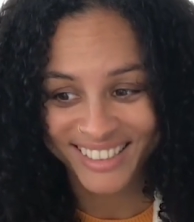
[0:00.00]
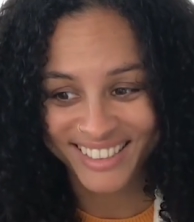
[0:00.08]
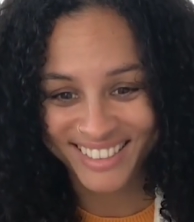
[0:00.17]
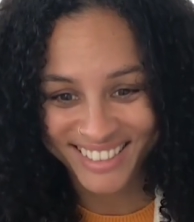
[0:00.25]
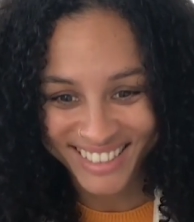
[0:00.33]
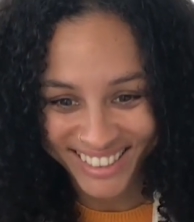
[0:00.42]

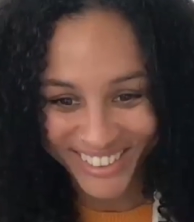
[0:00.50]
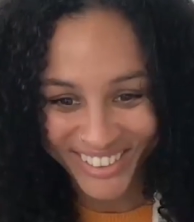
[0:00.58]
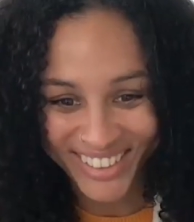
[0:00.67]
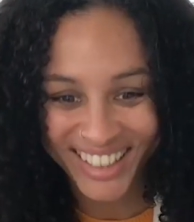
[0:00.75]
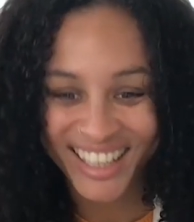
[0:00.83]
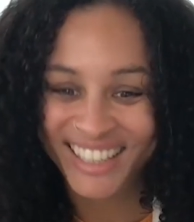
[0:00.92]

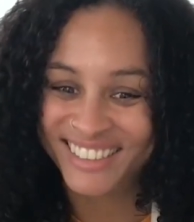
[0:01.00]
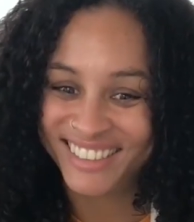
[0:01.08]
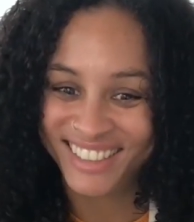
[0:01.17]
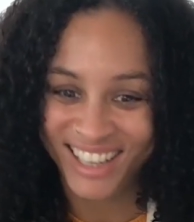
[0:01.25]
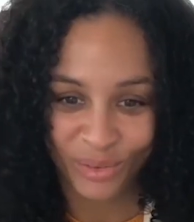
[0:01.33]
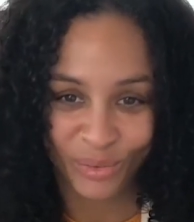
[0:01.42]
Still, it's
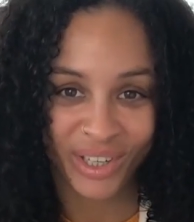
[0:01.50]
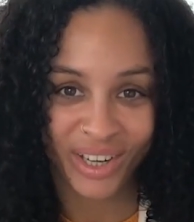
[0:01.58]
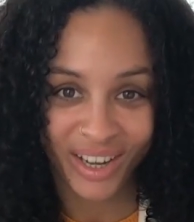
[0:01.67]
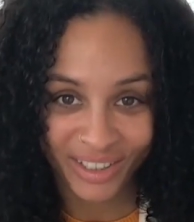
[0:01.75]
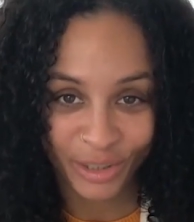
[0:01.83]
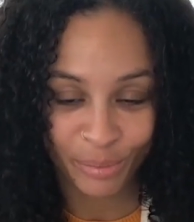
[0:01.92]
not
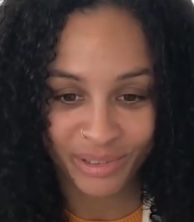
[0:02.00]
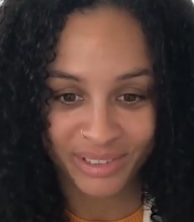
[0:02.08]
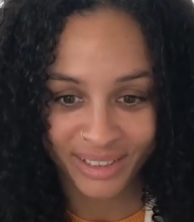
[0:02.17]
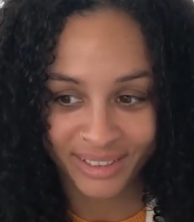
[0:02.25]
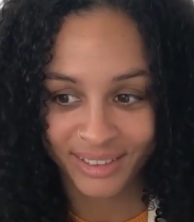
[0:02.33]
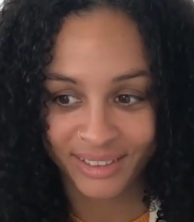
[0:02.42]

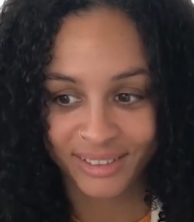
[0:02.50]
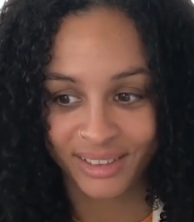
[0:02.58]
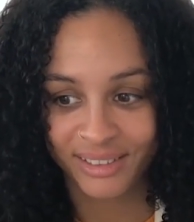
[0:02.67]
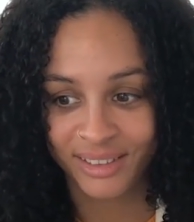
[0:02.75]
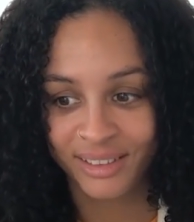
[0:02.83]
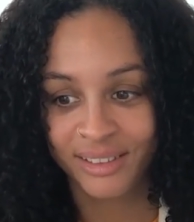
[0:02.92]
100%
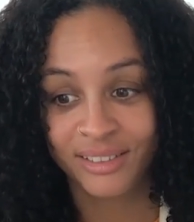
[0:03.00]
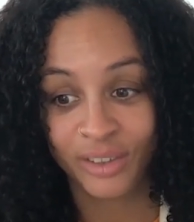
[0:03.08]
consistent.